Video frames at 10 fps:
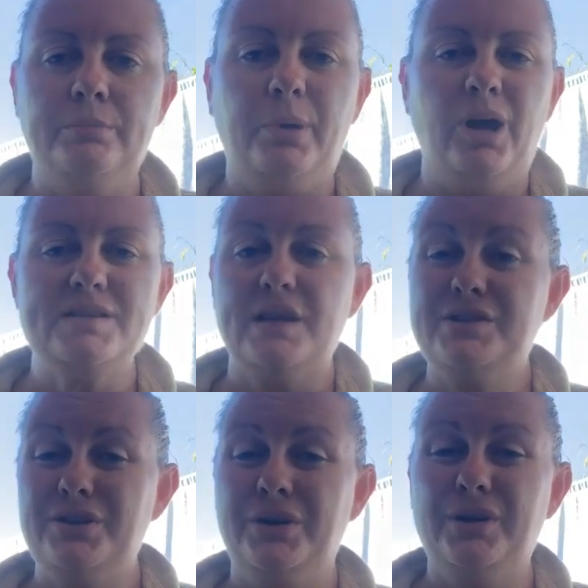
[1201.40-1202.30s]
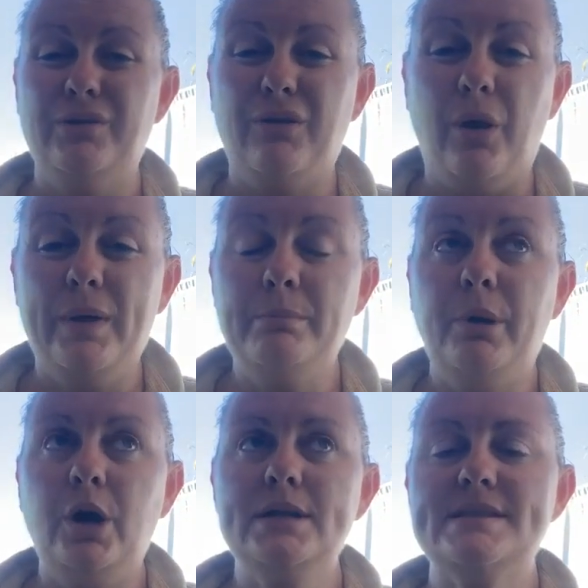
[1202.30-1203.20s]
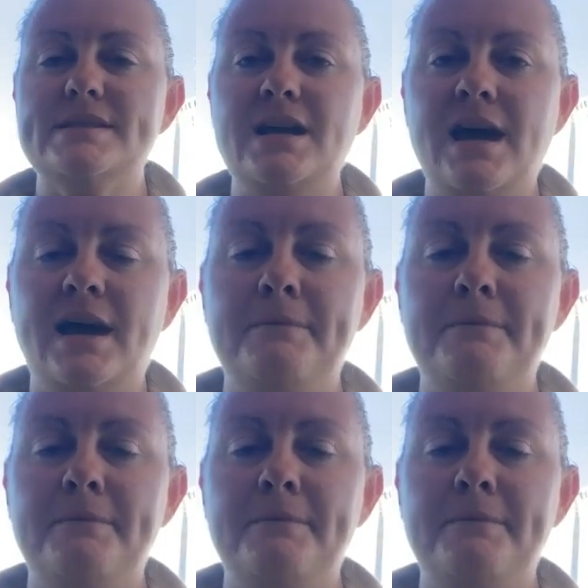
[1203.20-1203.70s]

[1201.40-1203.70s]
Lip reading: on pots. I don't grow in pots.